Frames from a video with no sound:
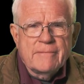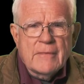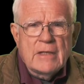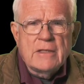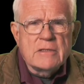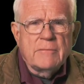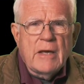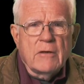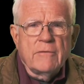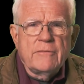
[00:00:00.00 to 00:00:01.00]
It doesn't
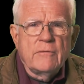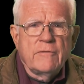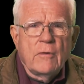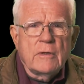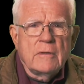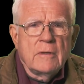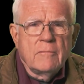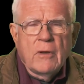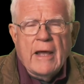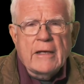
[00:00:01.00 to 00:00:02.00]
matter if you voted
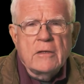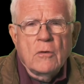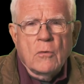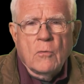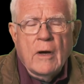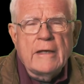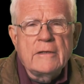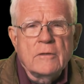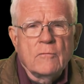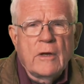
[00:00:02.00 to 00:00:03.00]
black or
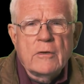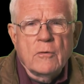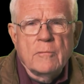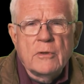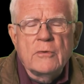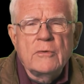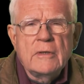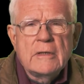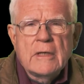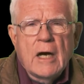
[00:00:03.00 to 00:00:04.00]
white, red or blue,
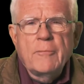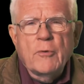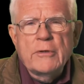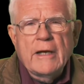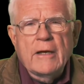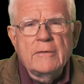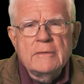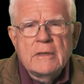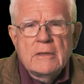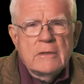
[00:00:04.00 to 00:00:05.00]
up or down.
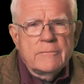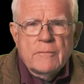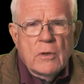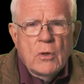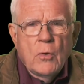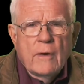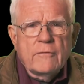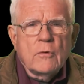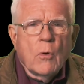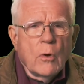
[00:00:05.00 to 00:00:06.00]

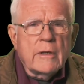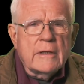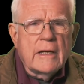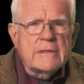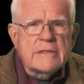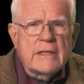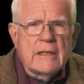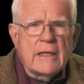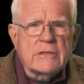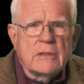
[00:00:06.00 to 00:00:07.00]
Whoever organized the
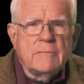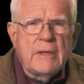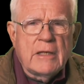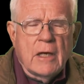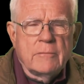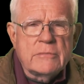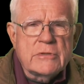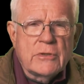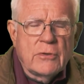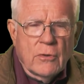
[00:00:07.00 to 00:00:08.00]
election
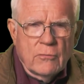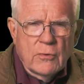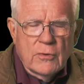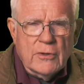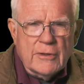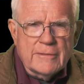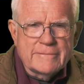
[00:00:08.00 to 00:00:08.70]
becomes your ruler.